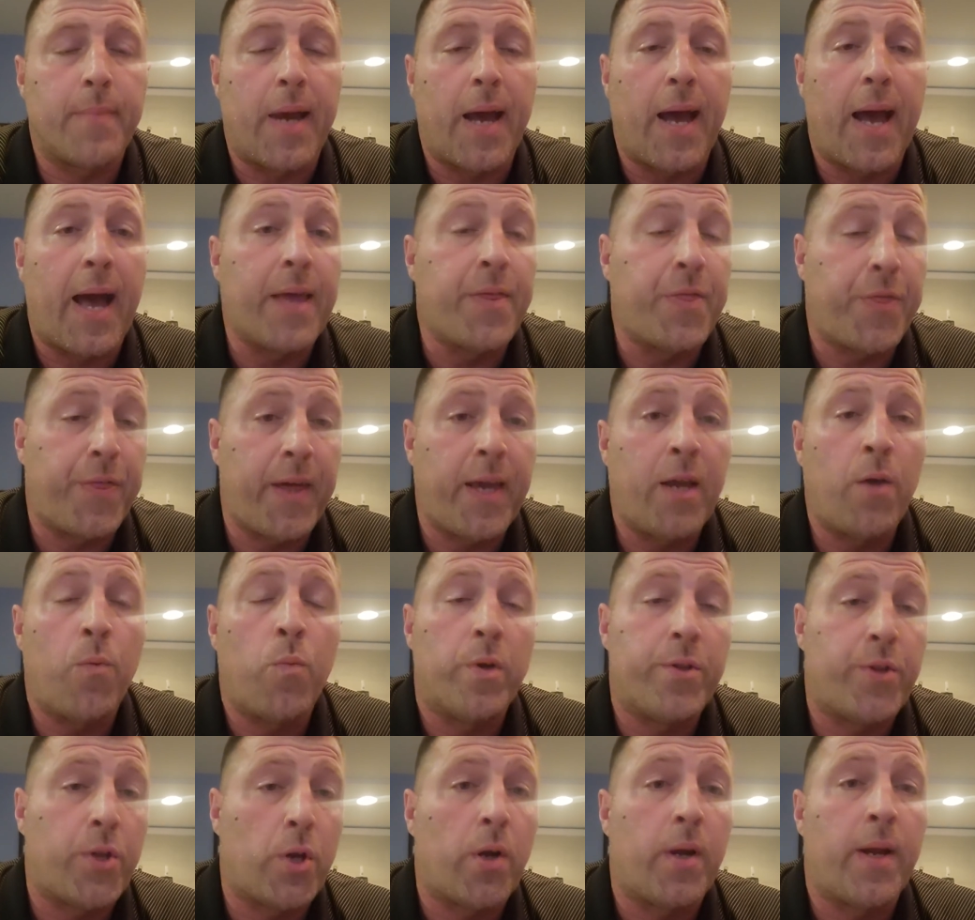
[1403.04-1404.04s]
I think
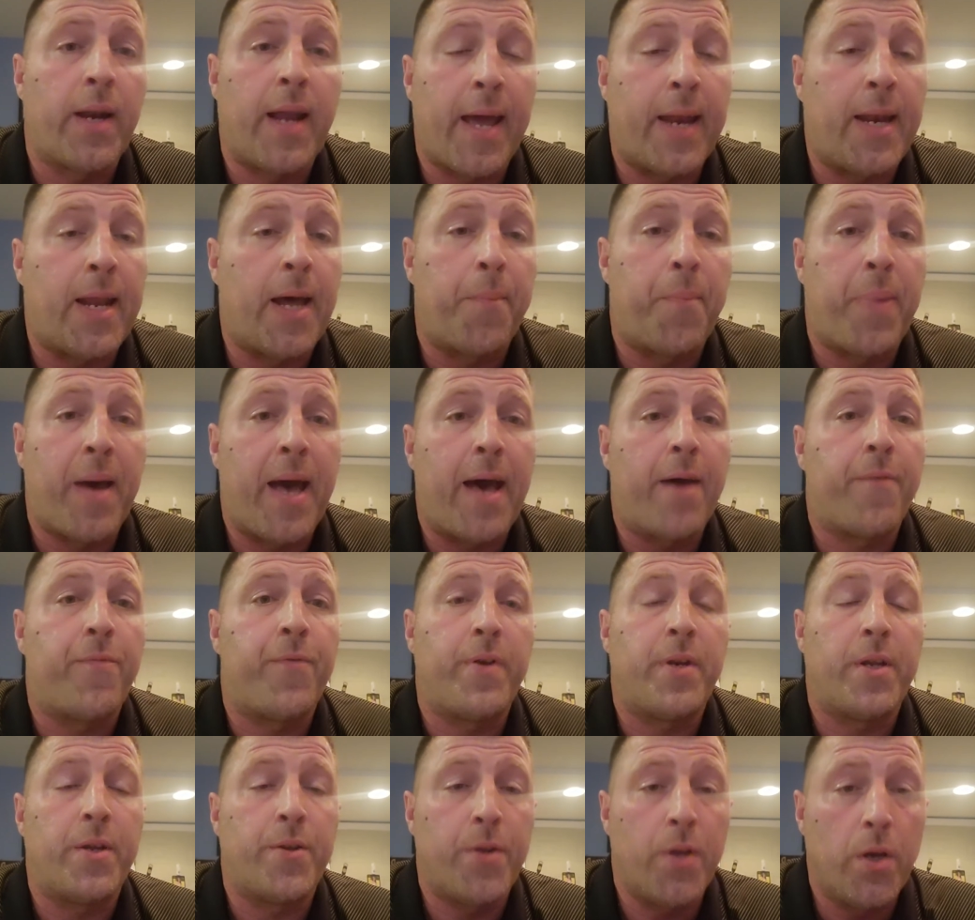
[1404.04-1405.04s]
what they're going to end up
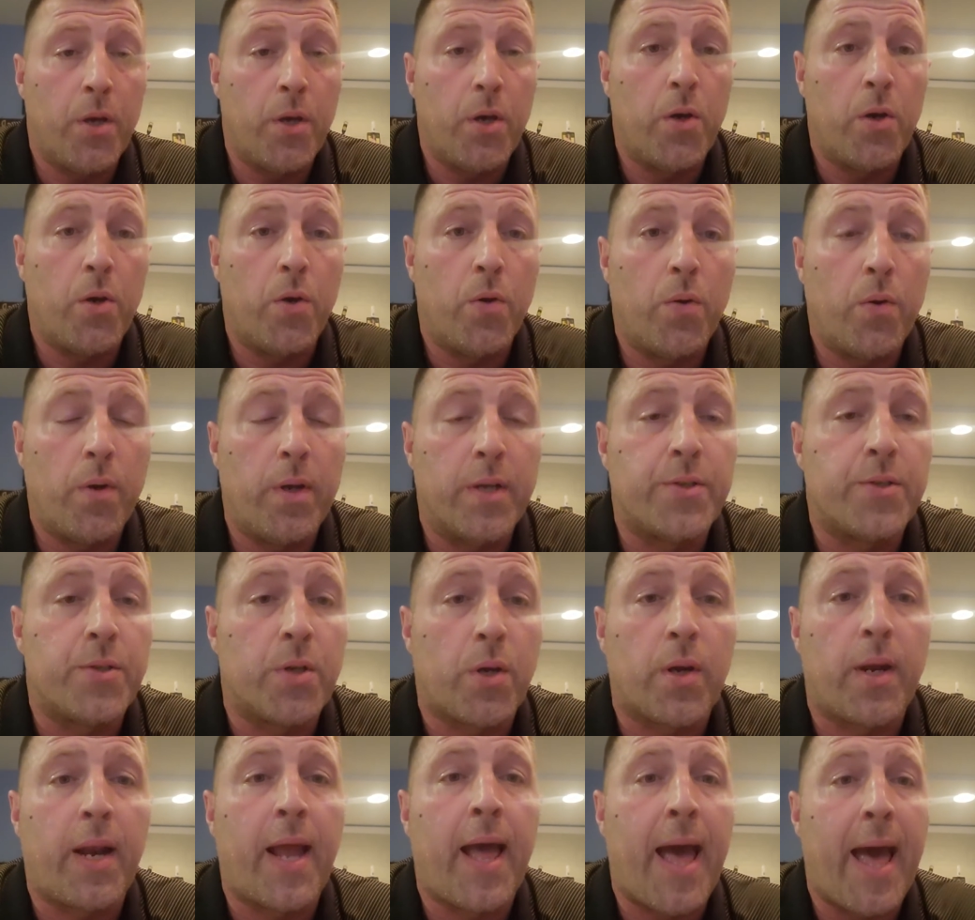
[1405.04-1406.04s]
having to do is they're
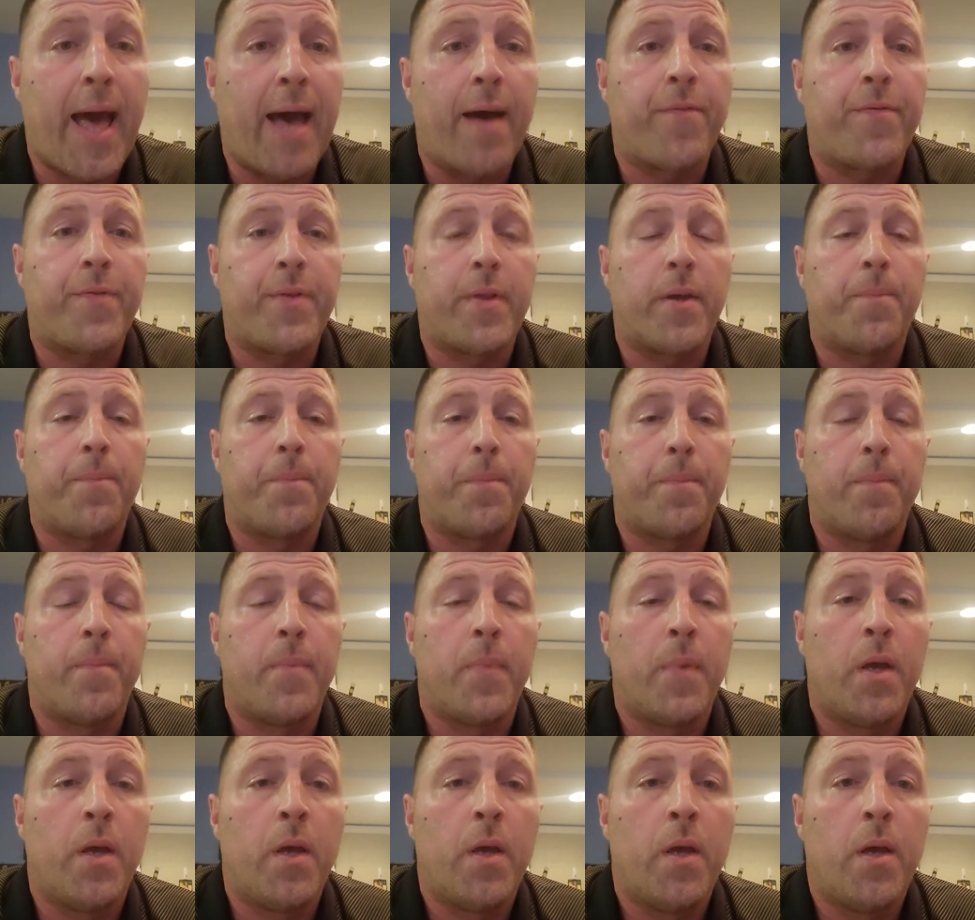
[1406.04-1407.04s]
going to have to
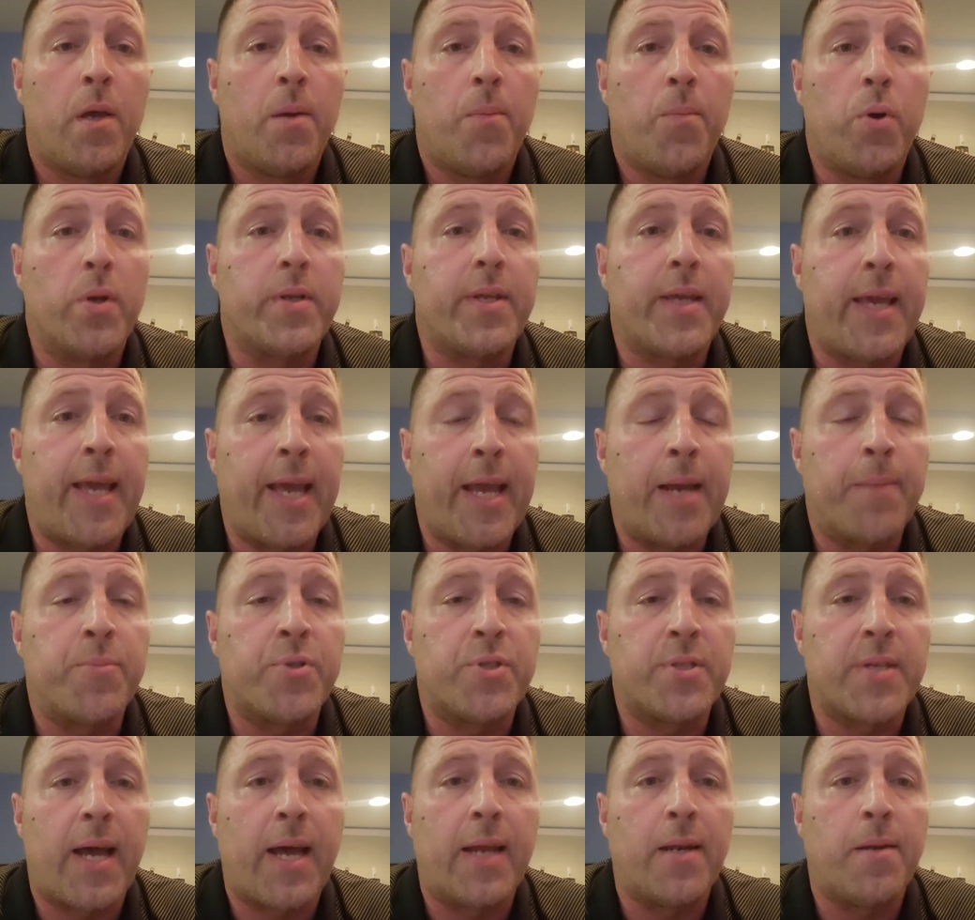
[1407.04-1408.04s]
put Cam
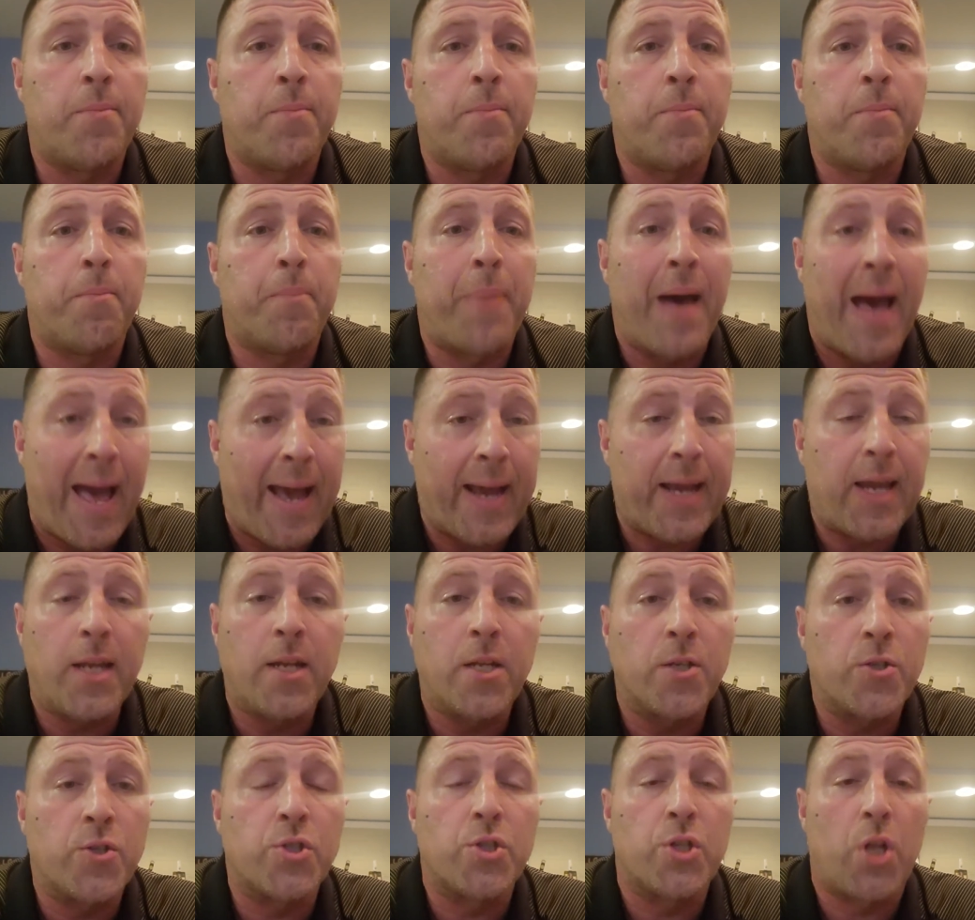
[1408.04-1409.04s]
Sutton back in
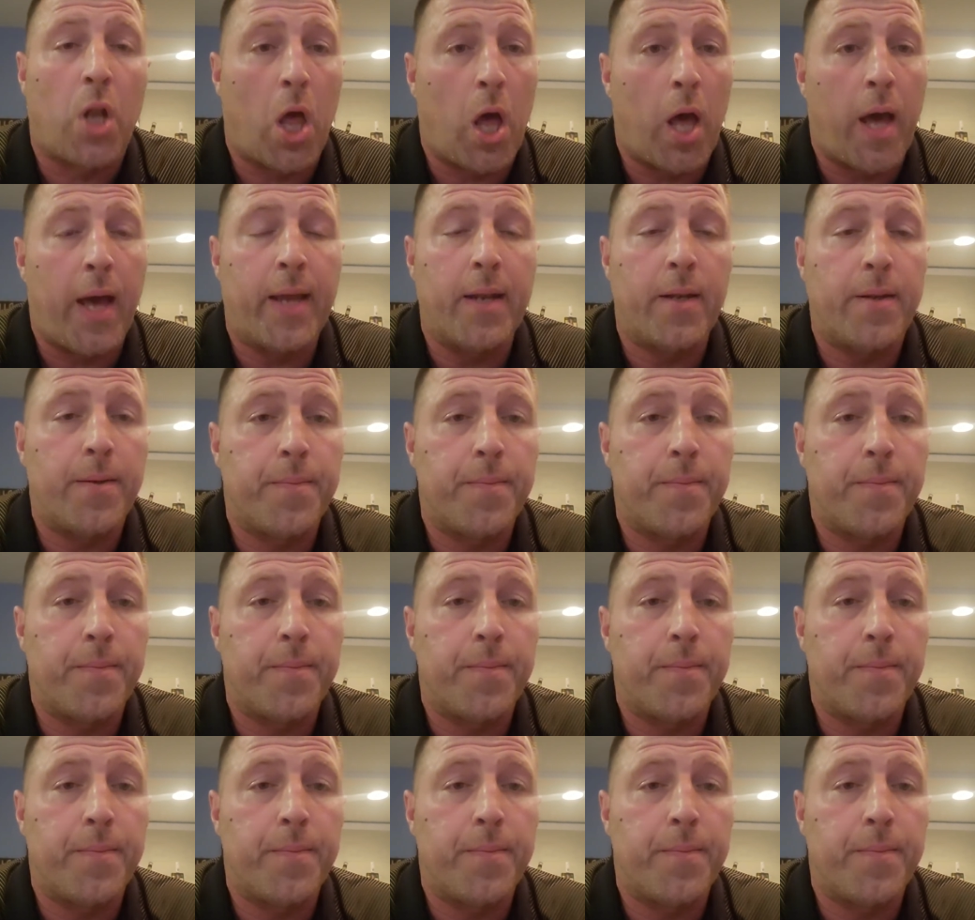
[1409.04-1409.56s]
the slot,